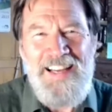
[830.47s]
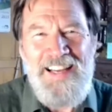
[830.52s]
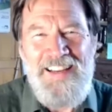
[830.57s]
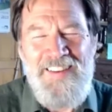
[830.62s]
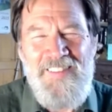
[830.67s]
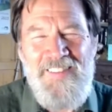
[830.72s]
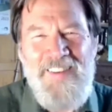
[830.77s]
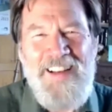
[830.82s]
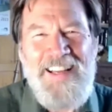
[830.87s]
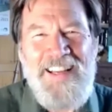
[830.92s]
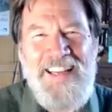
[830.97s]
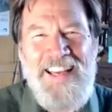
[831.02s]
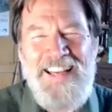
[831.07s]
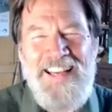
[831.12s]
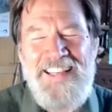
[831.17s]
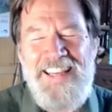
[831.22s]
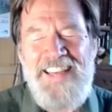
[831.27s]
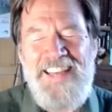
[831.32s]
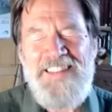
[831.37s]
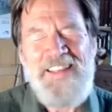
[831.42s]
Well,
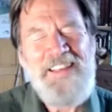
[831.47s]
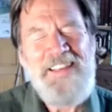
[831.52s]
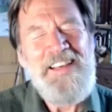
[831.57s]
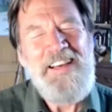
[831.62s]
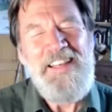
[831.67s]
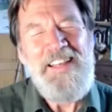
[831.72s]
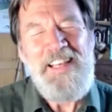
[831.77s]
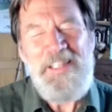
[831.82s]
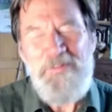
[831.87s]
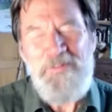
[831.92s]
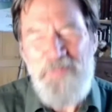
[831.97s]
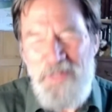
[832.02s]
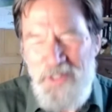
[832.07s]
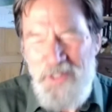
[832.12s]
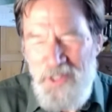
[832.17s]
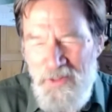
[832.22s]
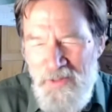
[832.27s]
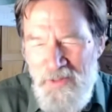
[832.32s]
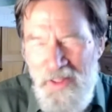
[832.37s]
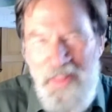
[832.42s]
again, that's
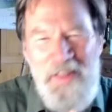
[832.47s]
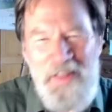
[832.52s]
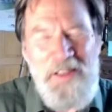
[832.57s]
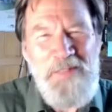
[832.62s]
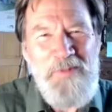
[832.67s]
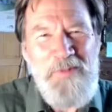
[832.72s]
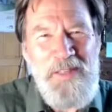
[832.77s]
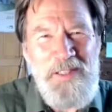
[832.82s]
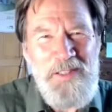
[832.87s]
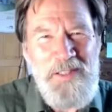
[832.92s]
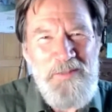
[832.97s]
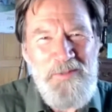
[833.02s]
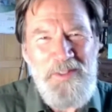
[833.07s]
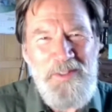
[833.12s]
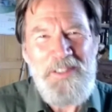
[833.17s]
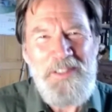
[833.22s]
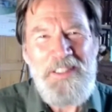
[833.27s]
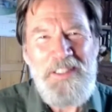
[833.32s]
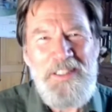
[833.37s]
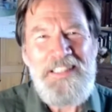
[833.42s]
presuming that there's been some
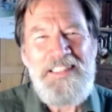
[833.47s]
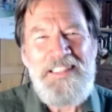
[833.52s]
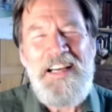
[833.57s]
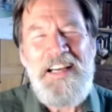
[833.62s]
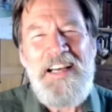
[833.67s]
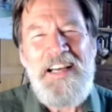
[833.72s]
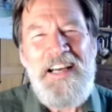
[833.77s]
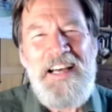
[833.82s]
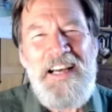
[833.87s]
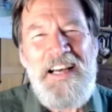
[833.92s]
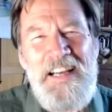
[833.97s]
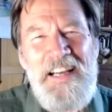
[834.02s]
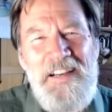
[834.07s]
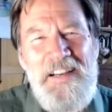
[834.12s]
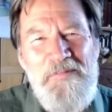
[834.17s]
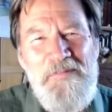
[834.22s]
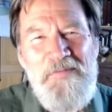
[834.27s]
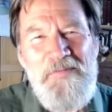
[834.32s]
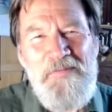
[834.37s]
success. Well,